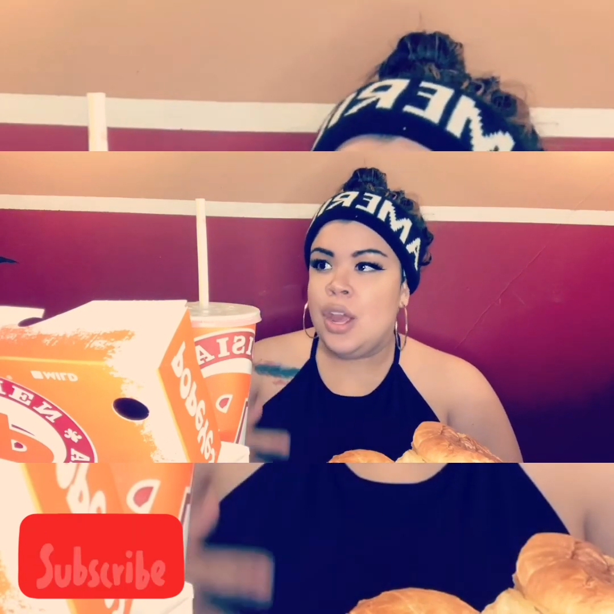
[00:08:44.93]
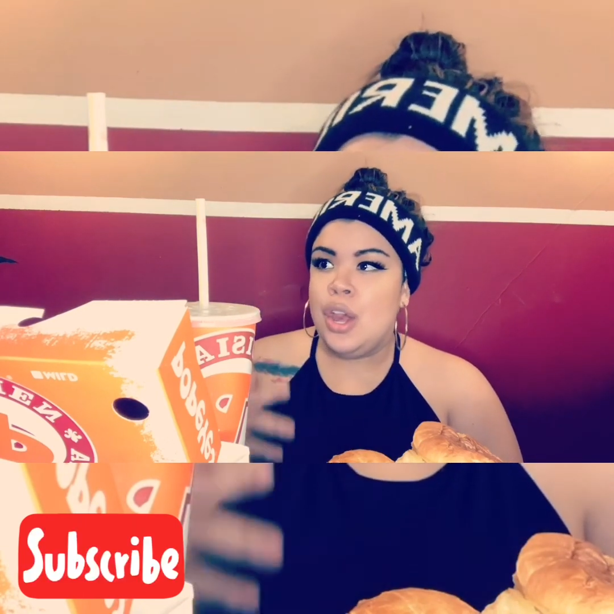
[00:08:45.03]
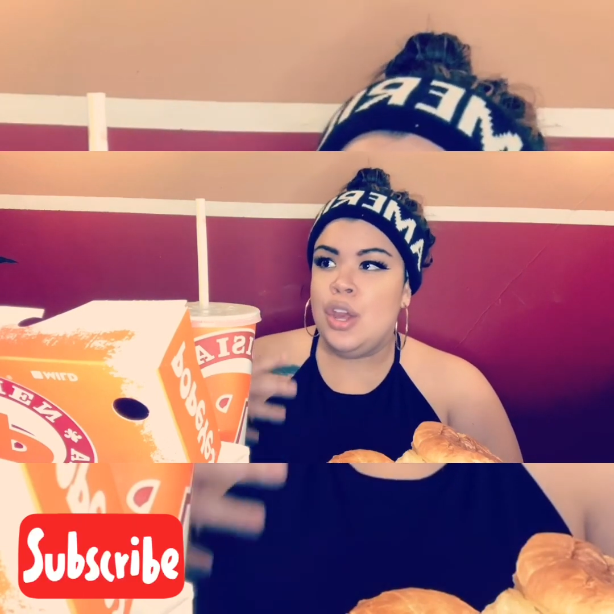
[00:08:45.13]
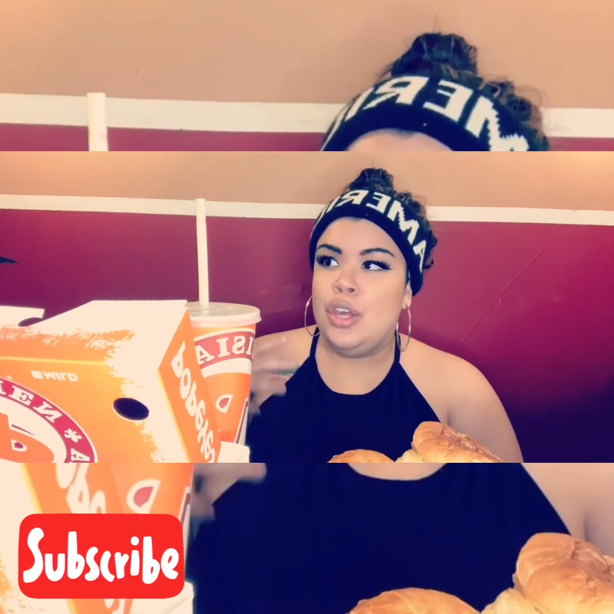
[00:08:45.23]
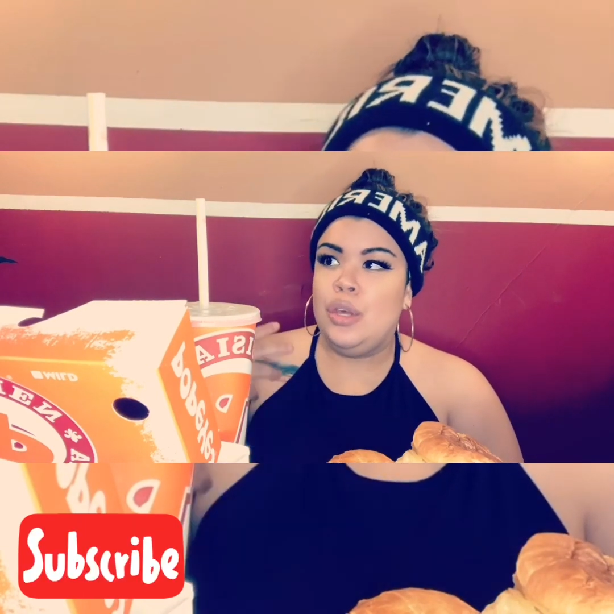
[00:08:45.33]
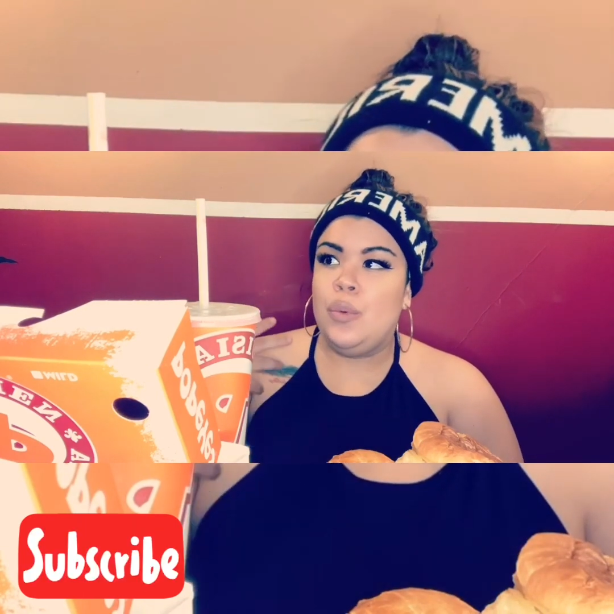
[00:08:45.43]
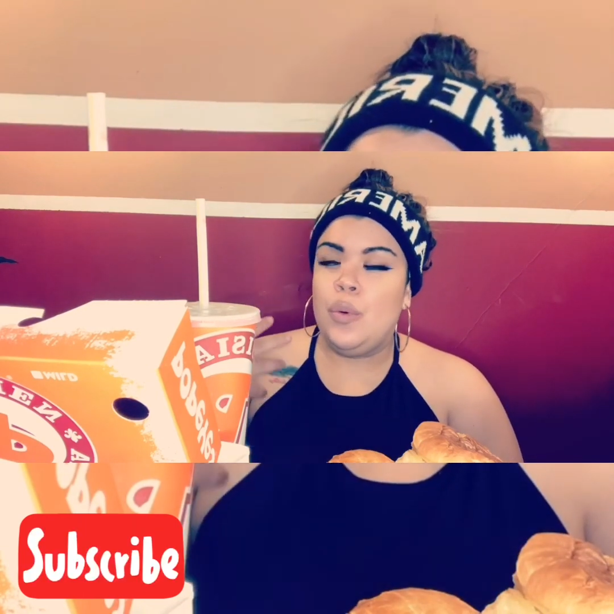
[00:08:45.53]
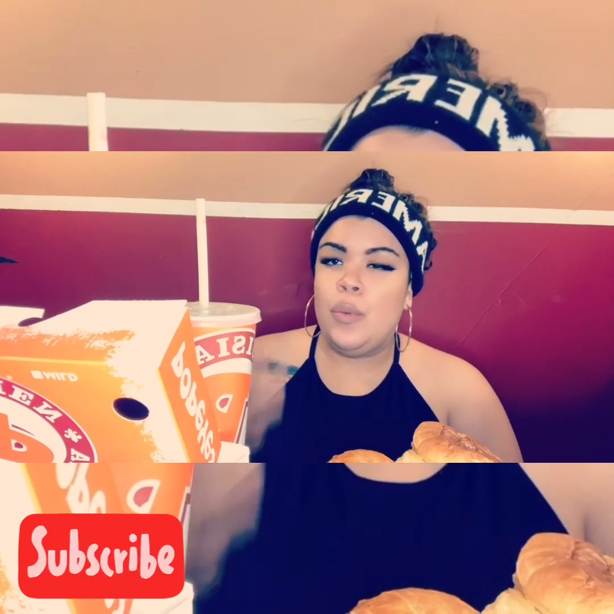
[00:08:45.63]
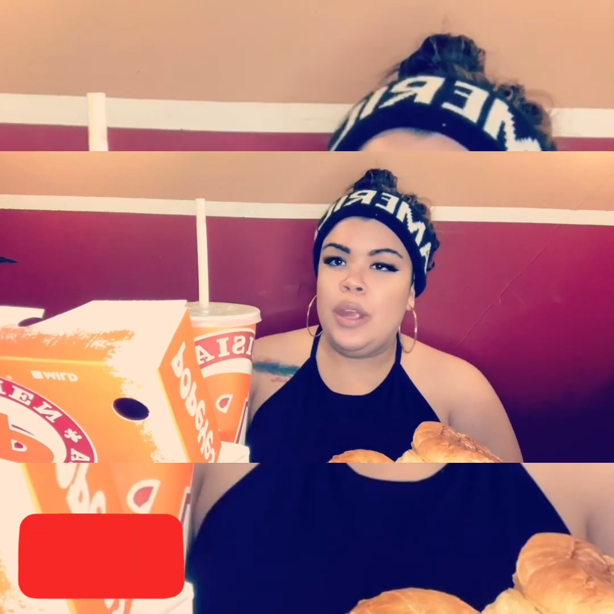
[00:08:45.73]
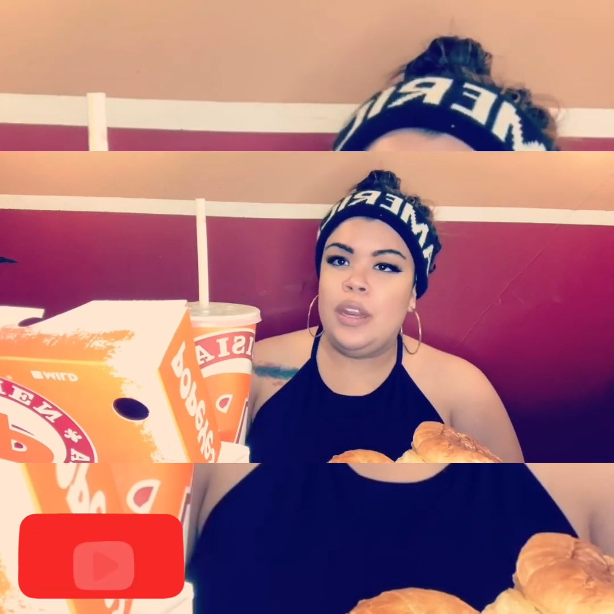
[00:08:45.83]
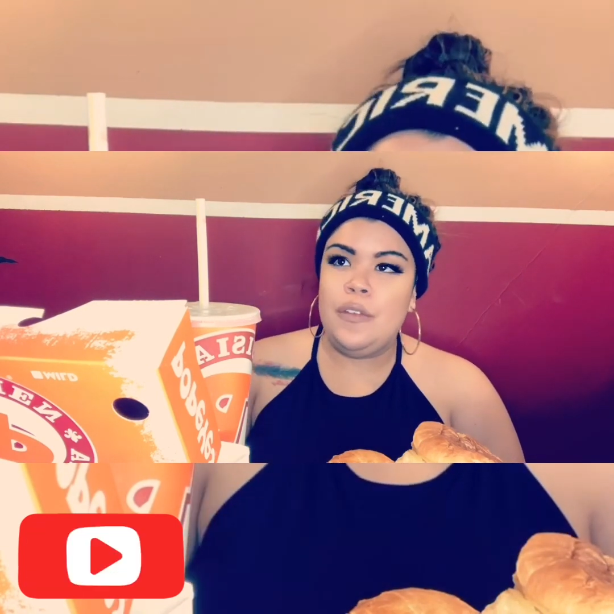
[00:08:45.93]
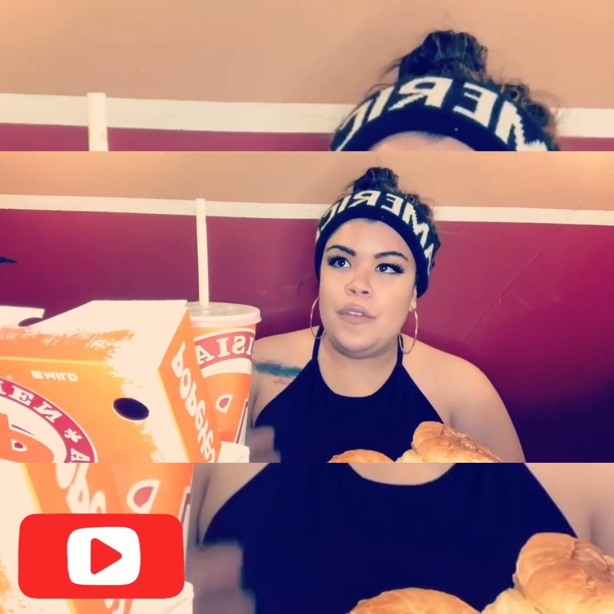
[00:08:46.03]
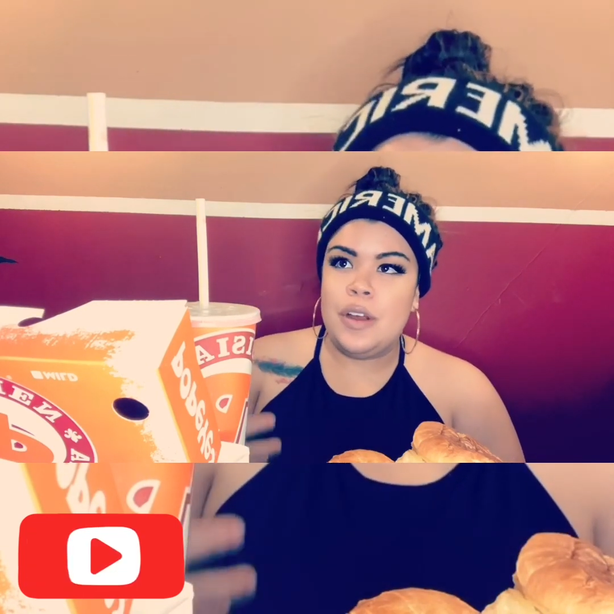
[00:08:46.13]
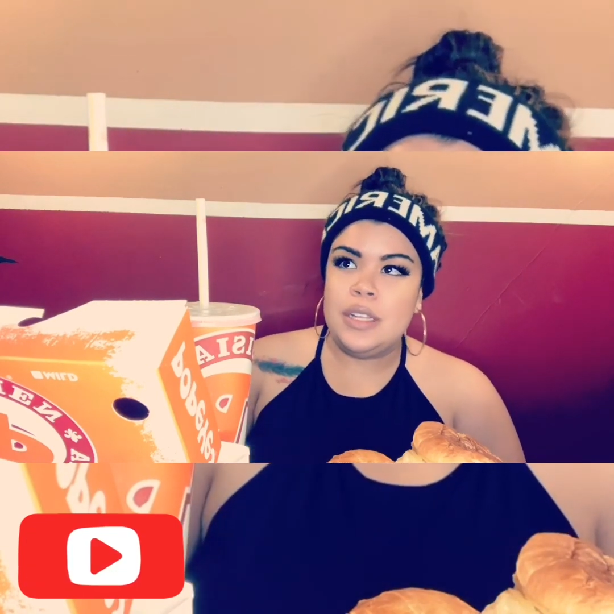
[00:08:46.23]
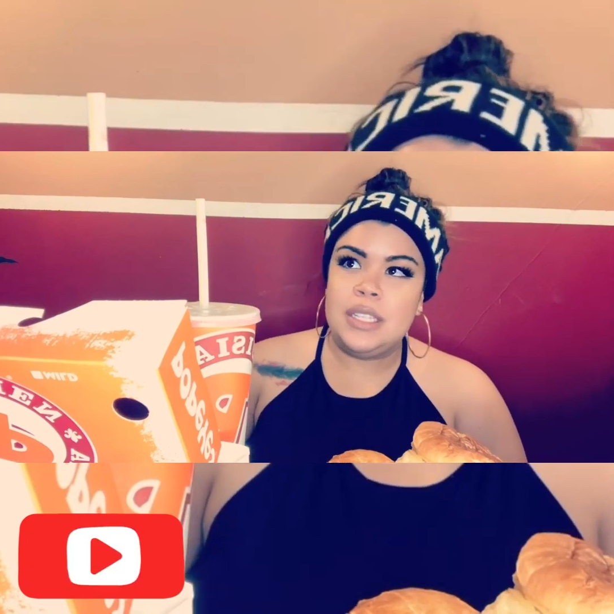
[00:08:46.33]
you were waiting for
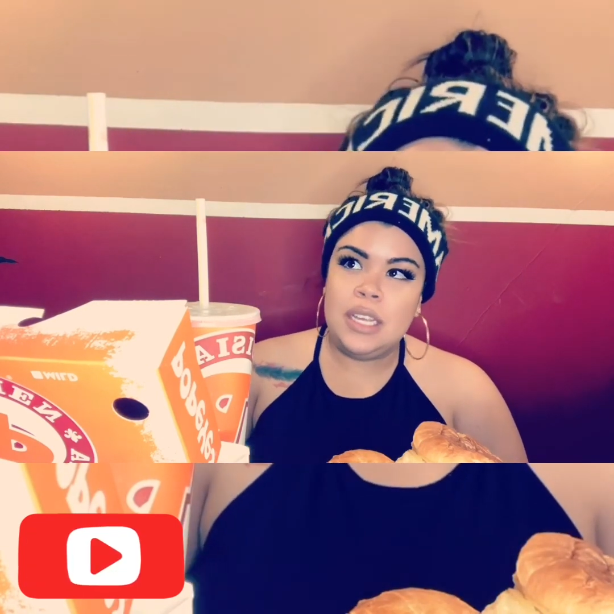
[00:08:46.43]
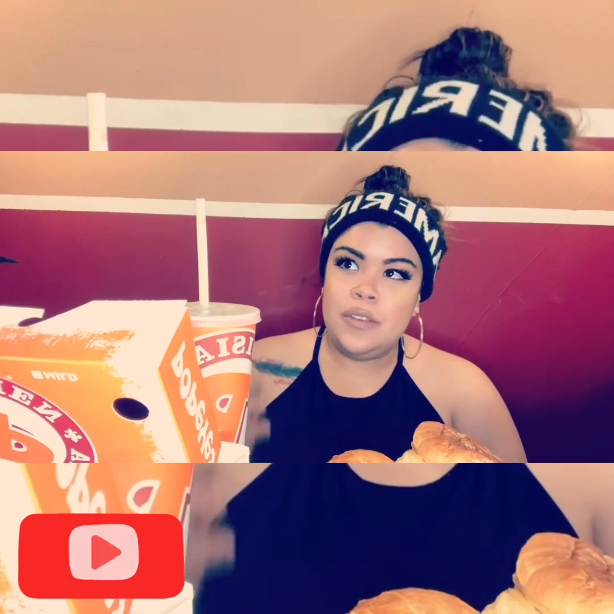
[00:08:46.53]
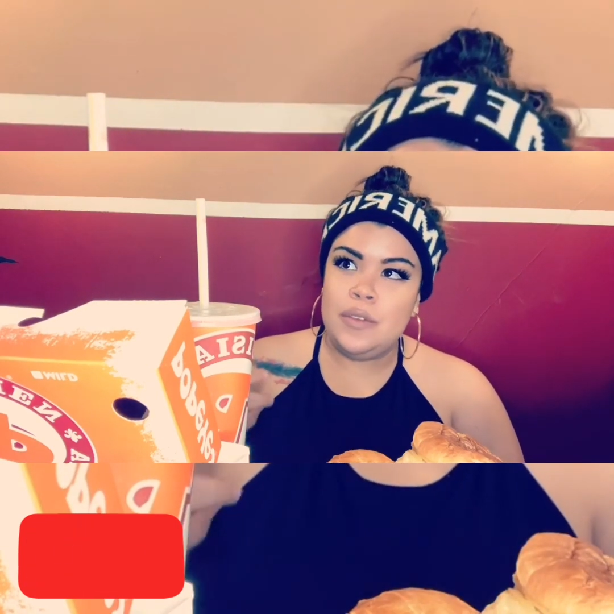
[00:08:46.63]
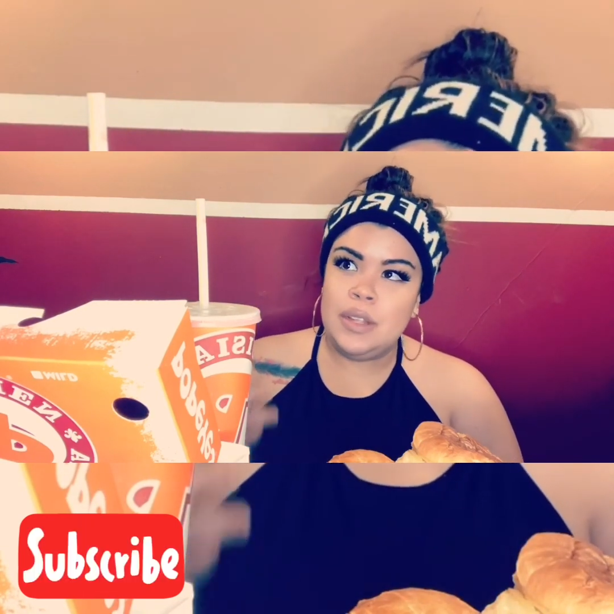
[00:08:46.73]
her to give you